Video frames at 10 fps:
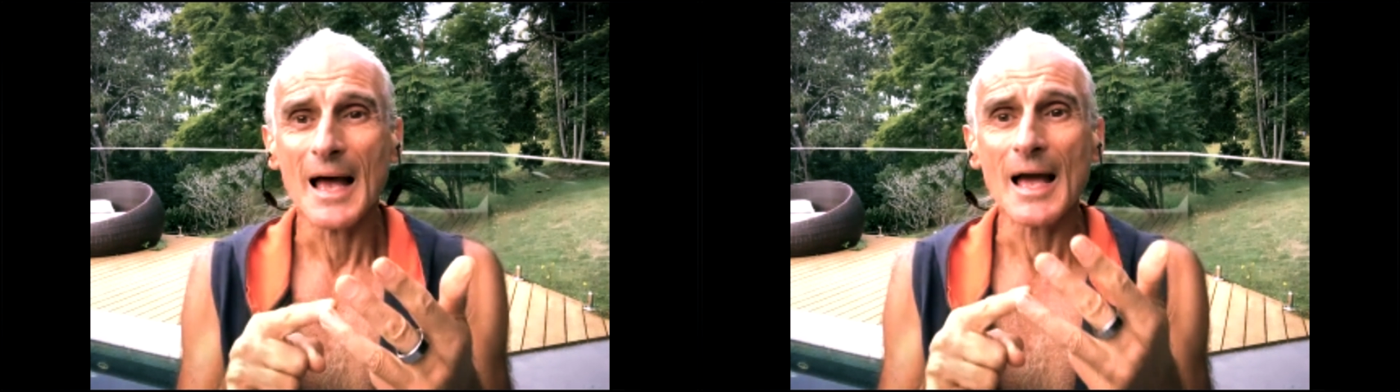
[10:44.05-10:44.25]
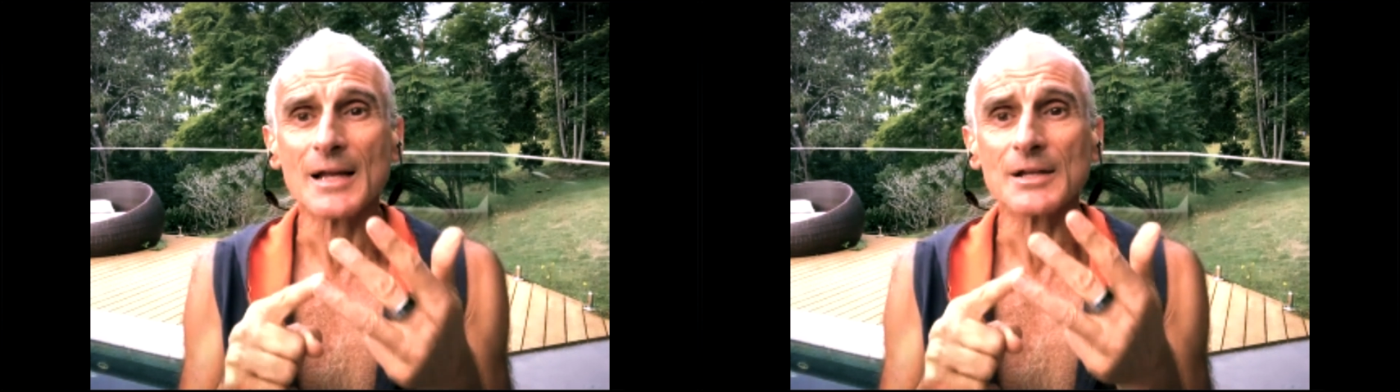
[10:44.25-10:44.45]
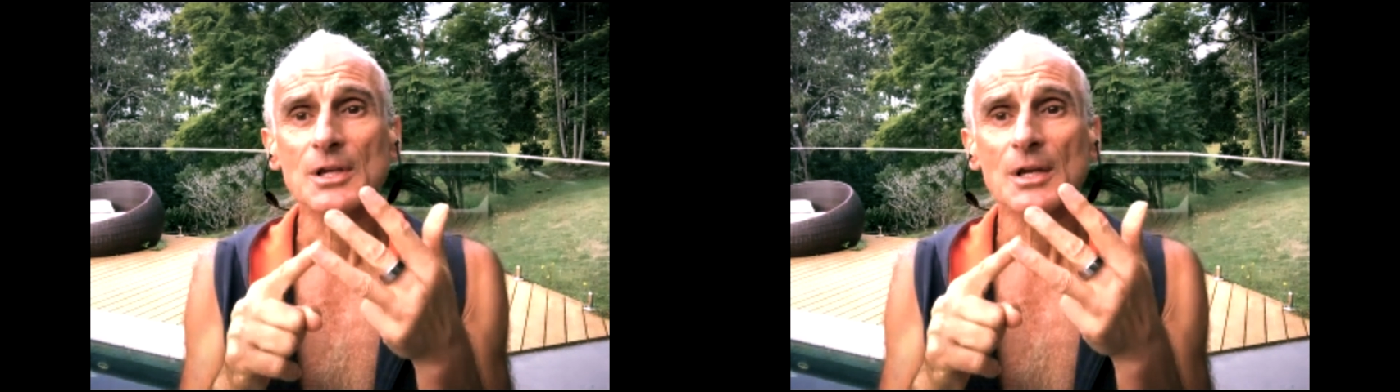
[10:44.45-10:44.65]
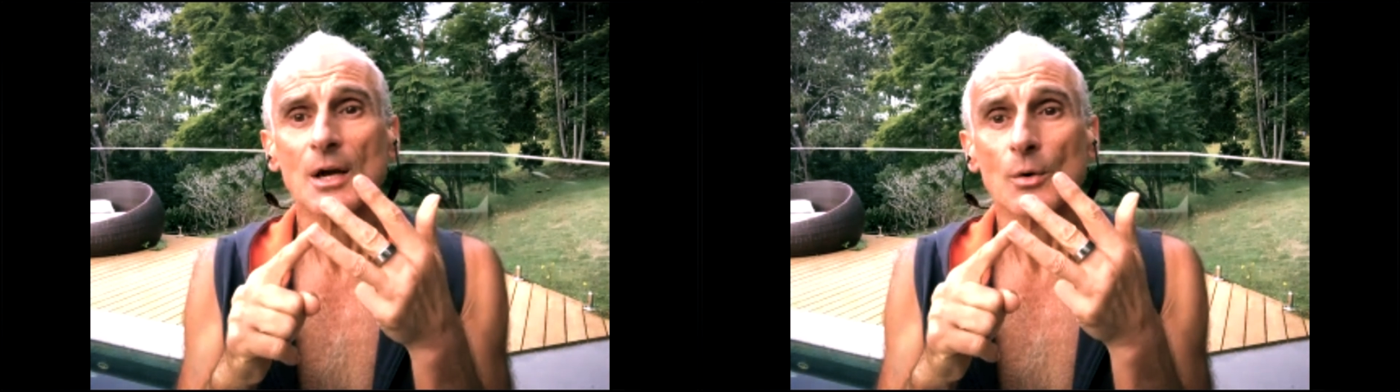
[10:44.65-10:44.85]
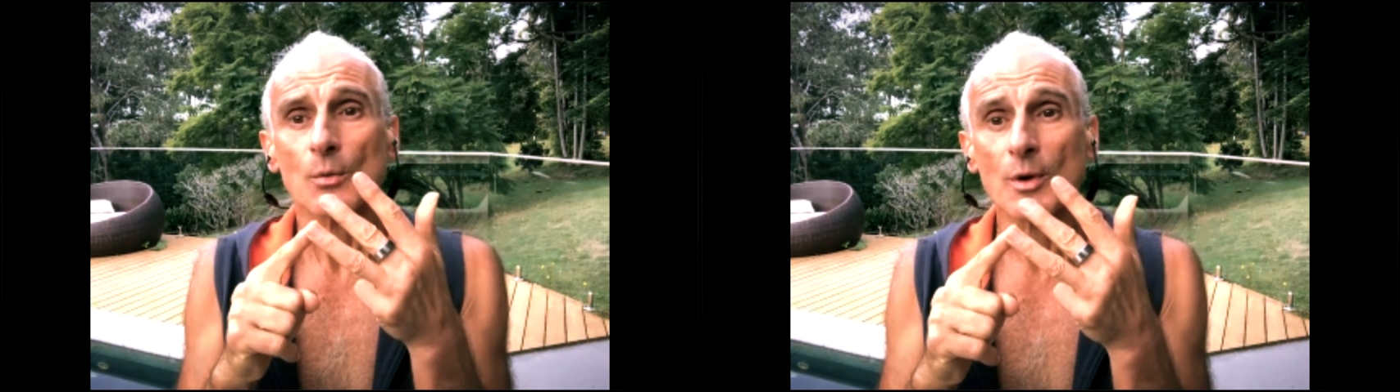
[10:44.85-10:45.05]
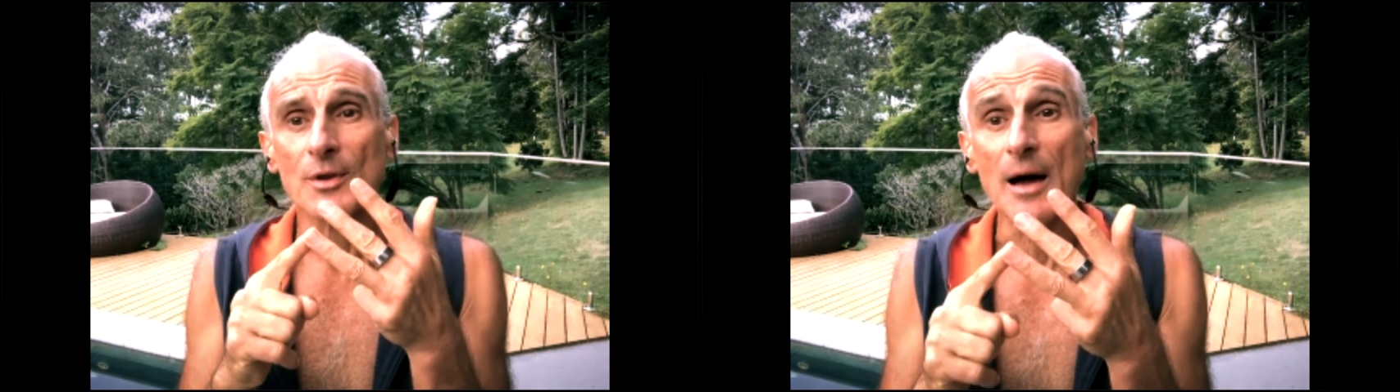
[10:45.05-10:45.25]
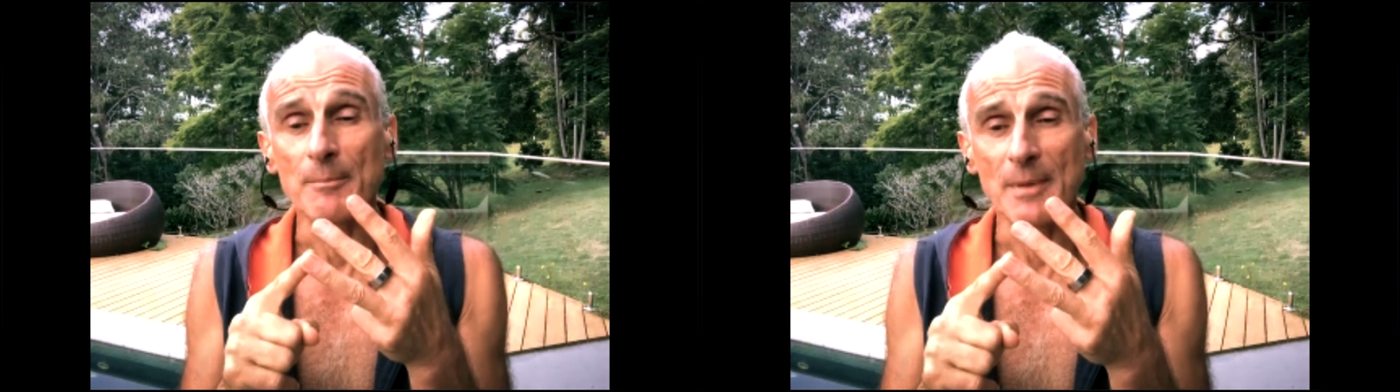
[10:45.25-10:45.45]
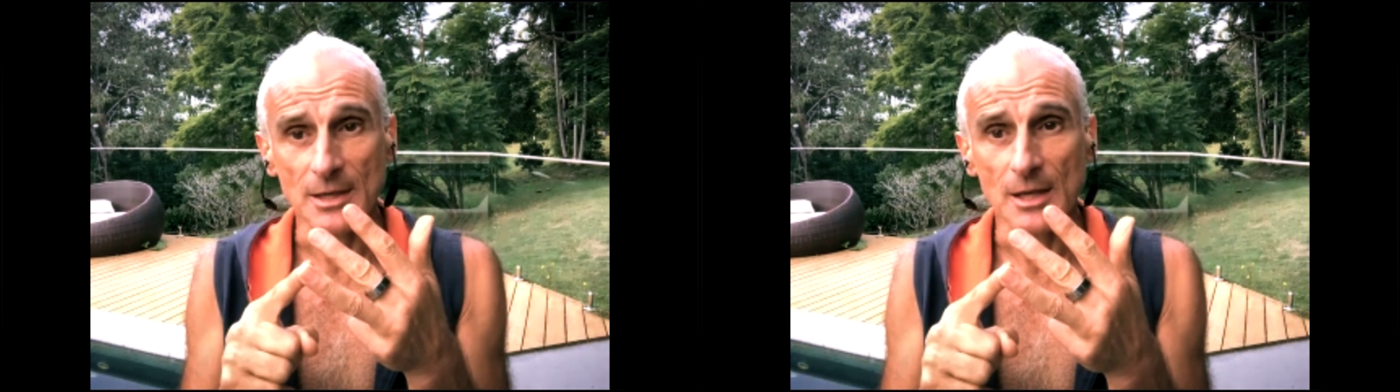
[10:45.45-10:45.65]
and
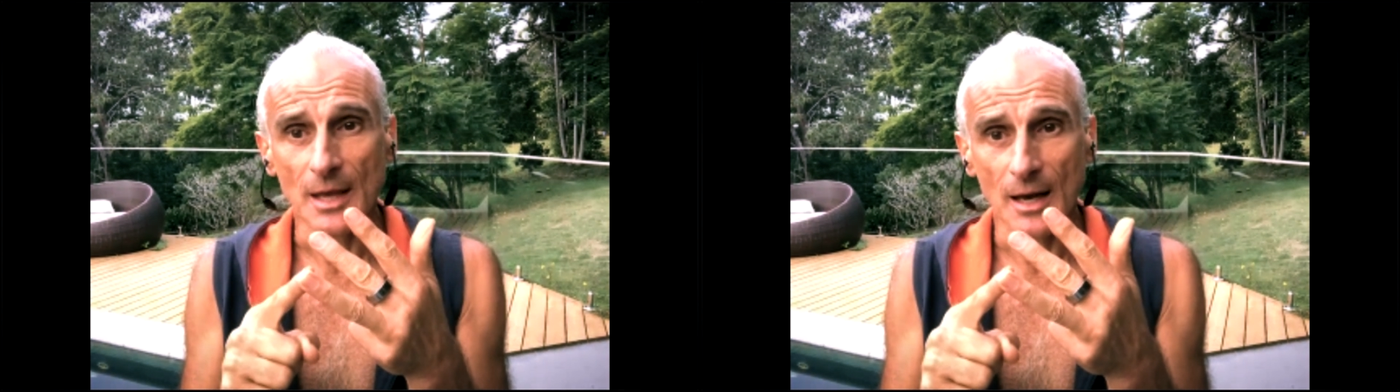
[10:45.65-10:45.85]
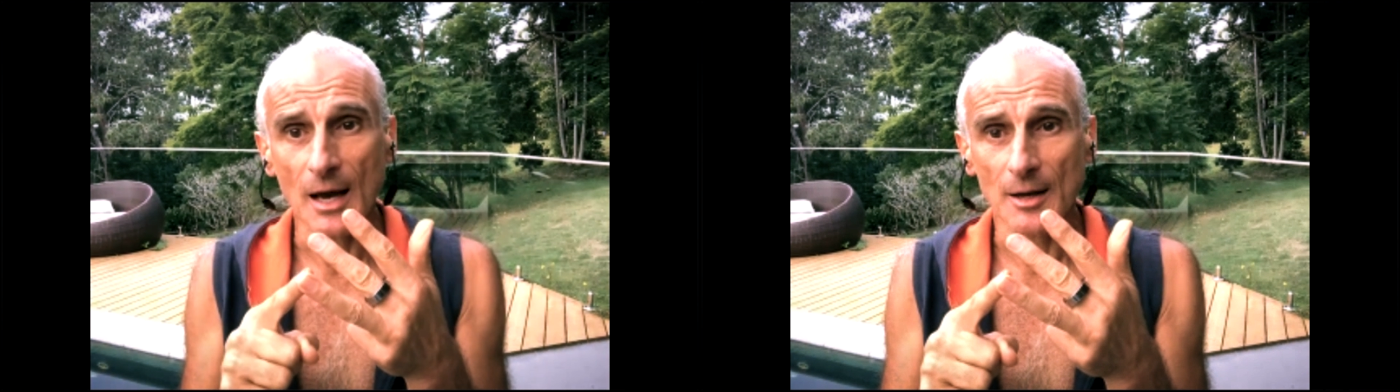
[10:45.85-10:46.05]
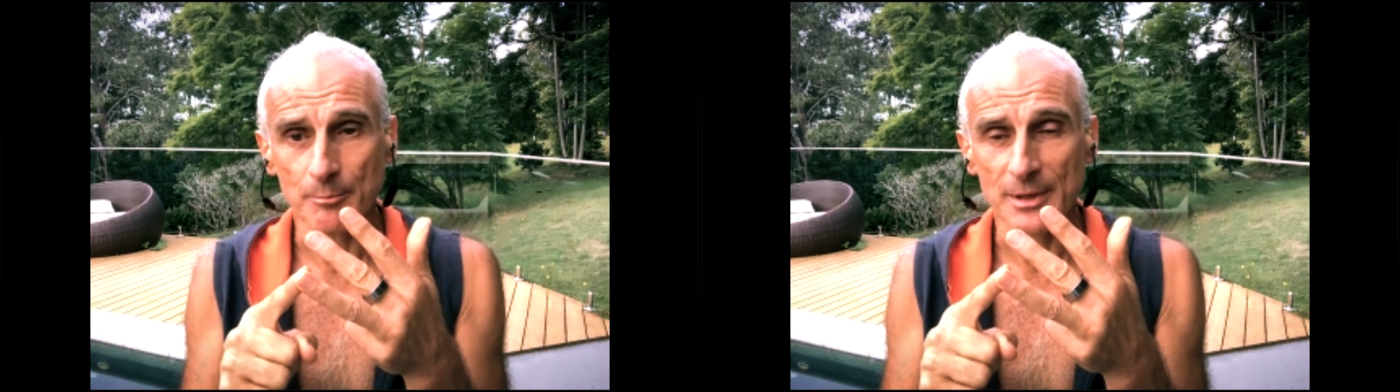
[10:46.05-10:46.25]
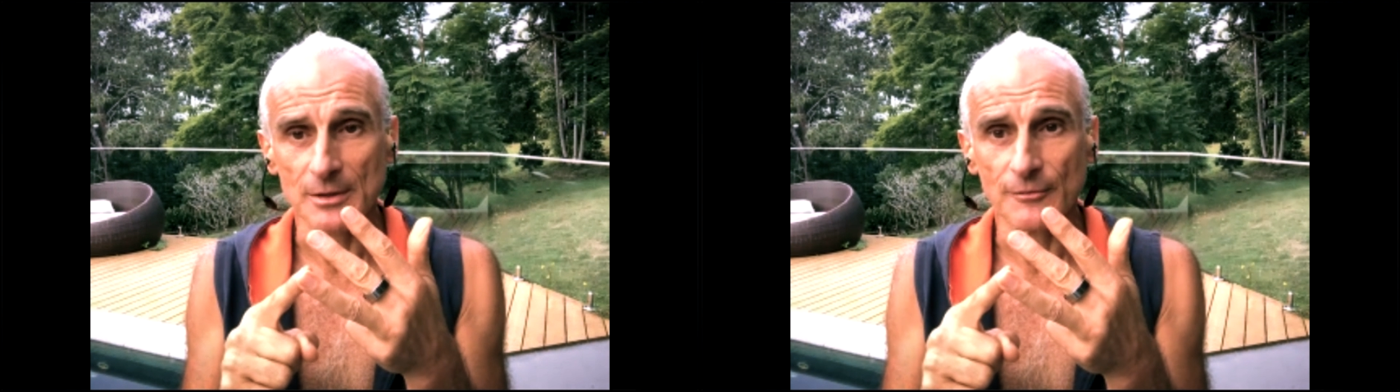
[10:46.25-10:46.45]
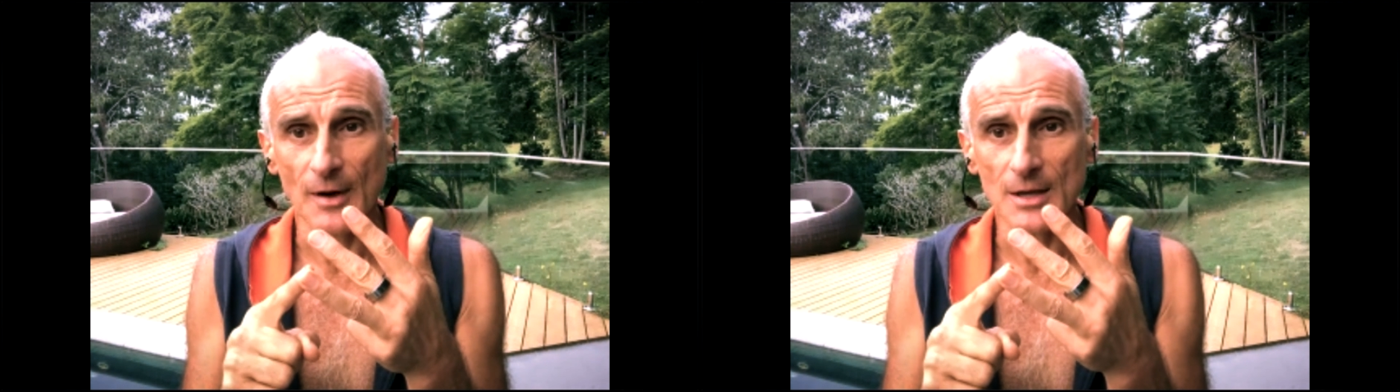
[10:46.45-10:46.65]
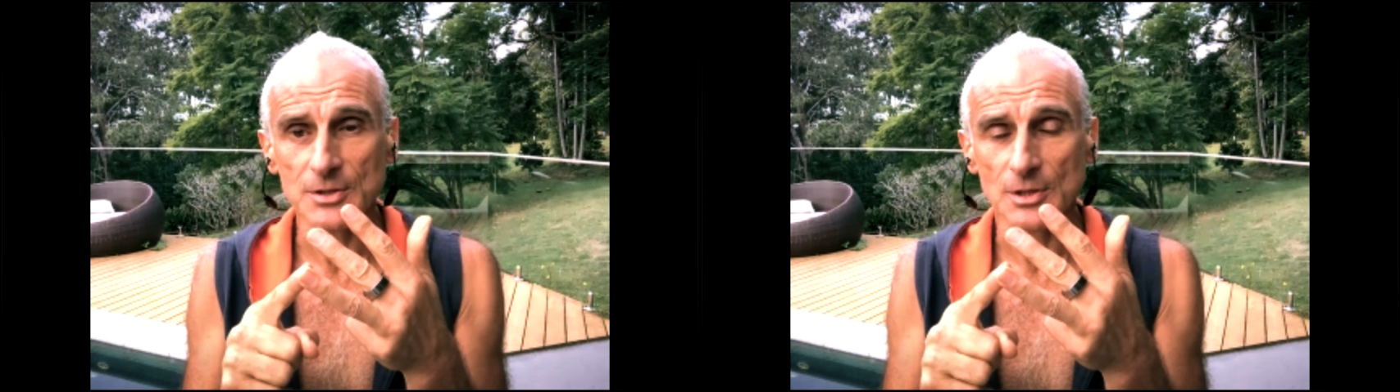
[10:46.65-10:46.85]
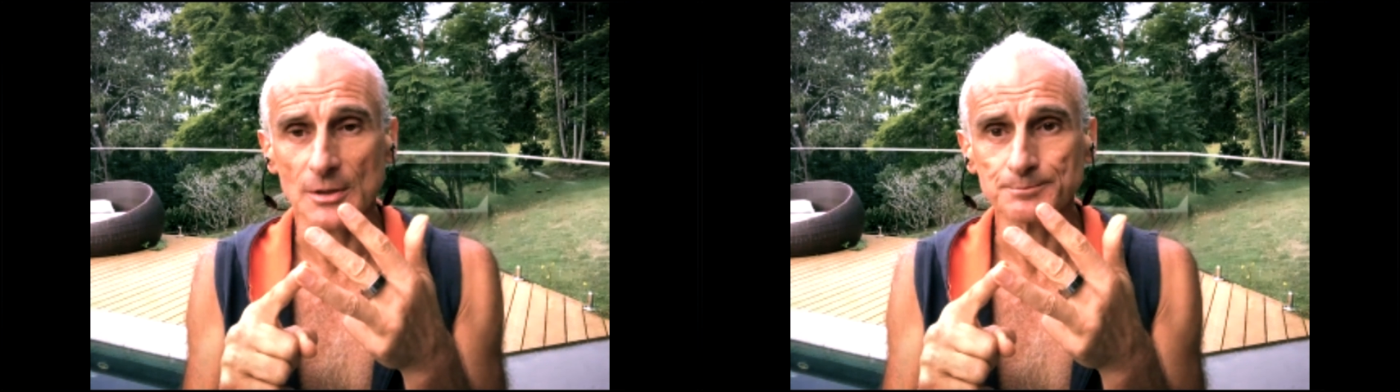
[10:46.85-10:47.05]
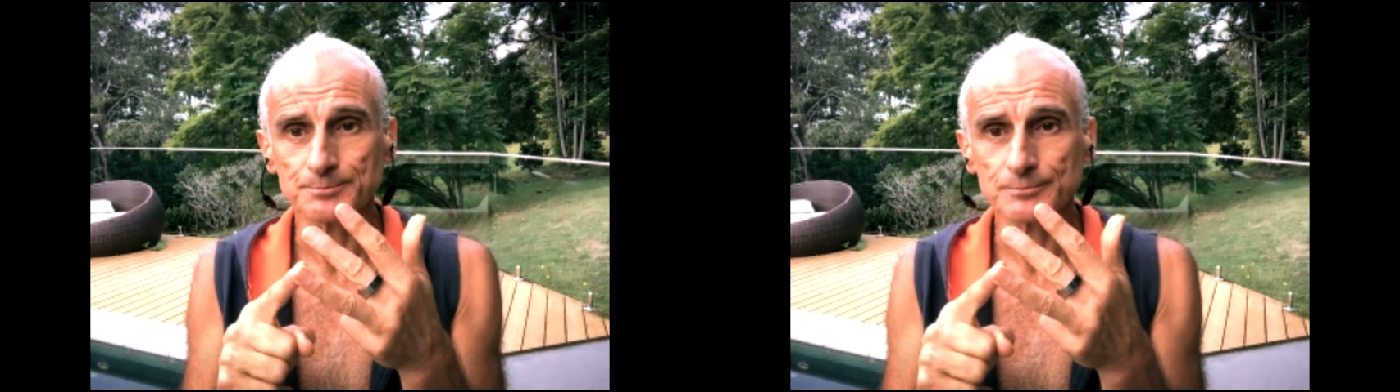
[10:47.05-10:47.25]
without making their heart beat faster.